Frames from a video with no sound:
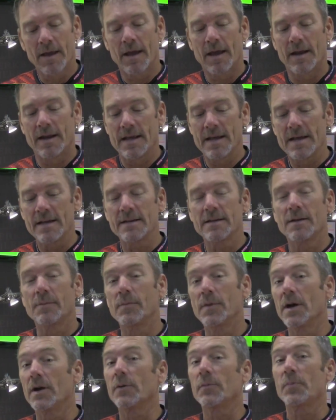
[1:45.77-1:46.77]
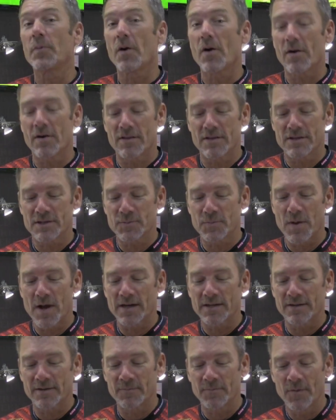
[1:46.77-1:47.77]
And hitting the middle part of the
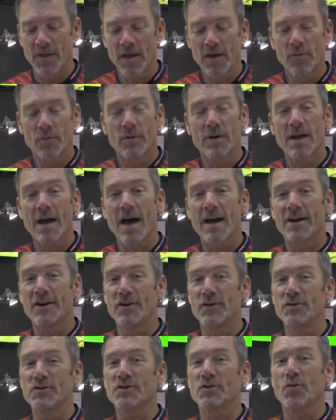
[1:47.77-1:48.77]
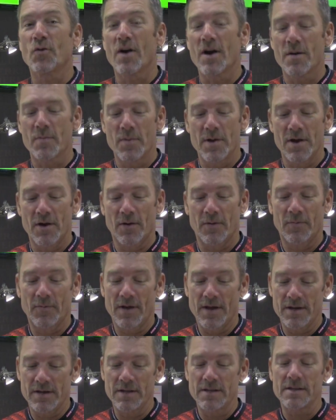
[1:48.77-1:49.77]
spectrum, we got a new square bill.
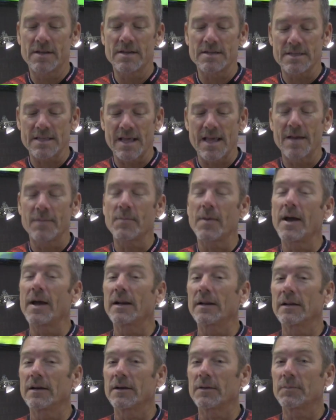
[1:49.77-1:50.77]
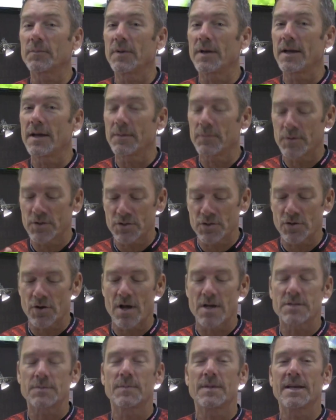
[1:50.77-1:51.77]
And this thing may look big, but
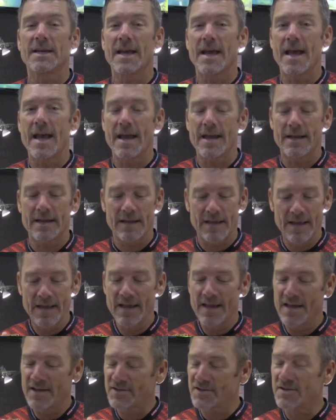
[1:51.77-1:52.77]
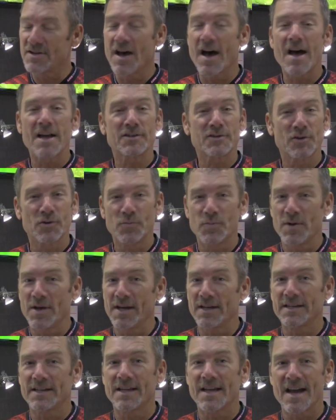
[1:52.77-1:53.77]
trust me, gang, it's not too
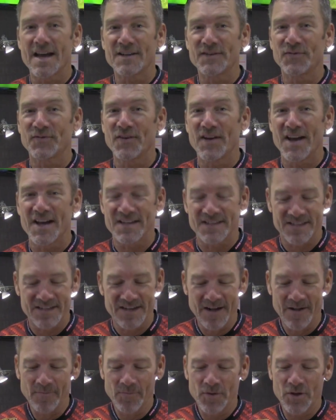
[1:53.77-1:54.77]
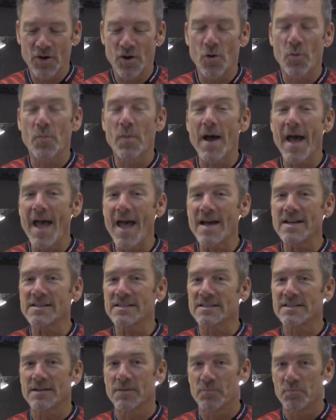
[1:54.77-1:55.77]
big to catch fish. You know,
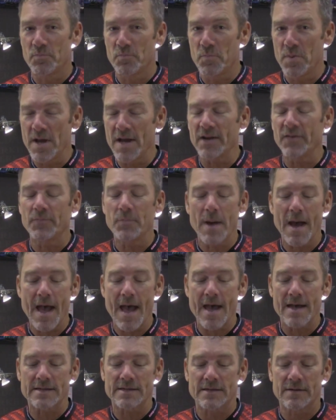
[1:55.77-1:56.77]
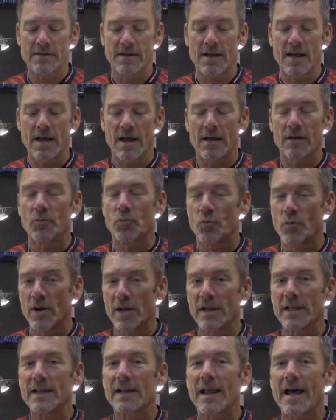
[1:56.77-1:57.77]
bass, big bass,
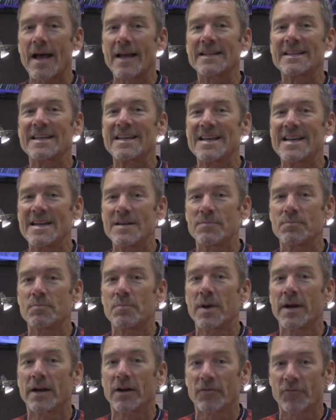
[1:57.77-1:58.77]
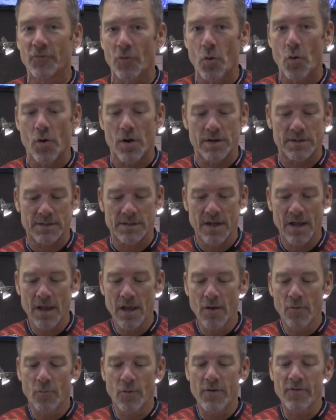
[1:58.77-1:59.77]
really like to eat bigger forage.
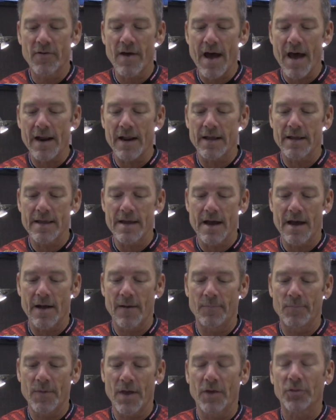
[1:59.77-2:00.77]
We've got a